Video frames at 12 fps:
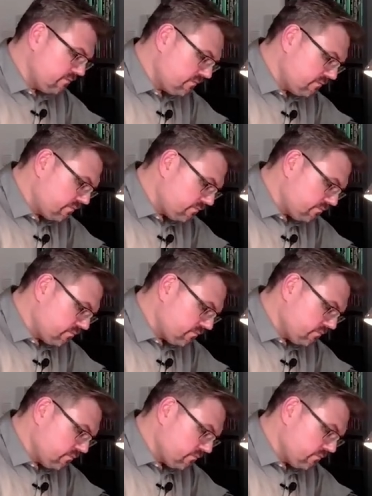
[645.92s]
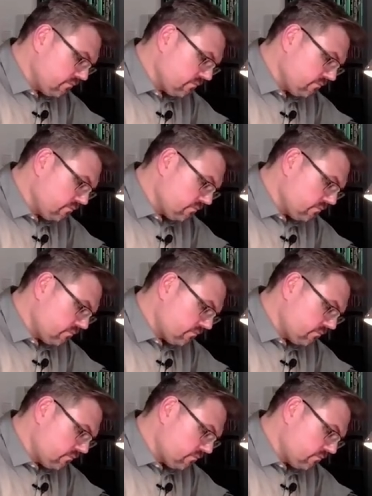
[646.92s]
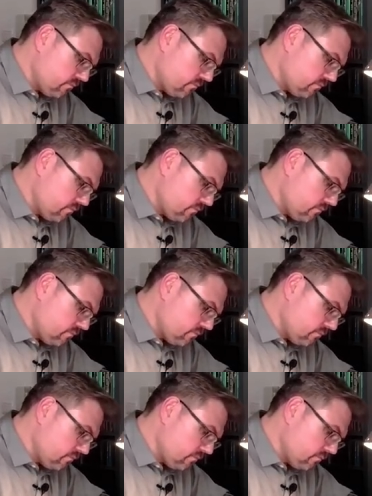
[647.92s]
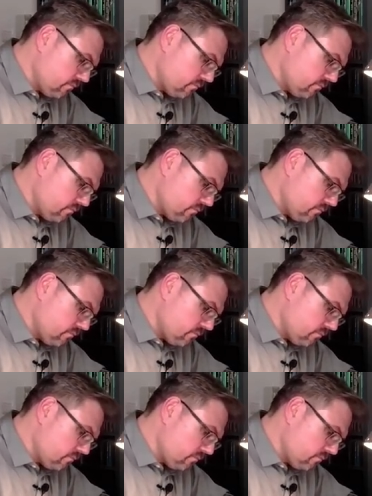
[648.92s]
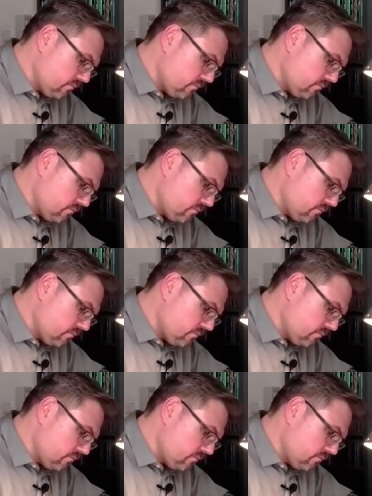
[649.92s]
Nobody speaks.